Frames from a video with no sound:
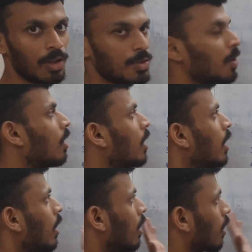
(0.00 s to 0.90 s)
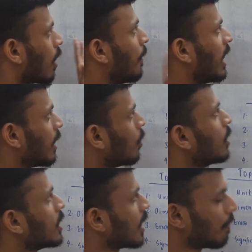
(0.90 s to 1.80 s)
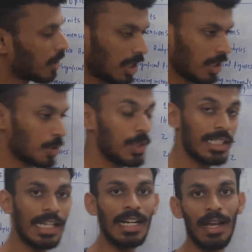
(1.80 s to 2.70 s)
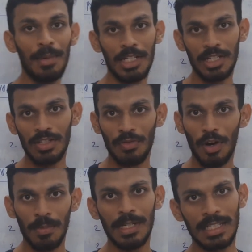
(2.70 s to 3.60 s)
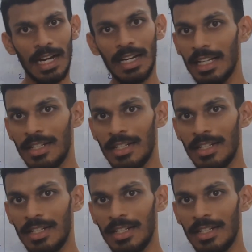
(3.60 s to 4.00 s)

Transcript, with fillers: Also, uh, commenting on the chapter units and dimensions for BitSat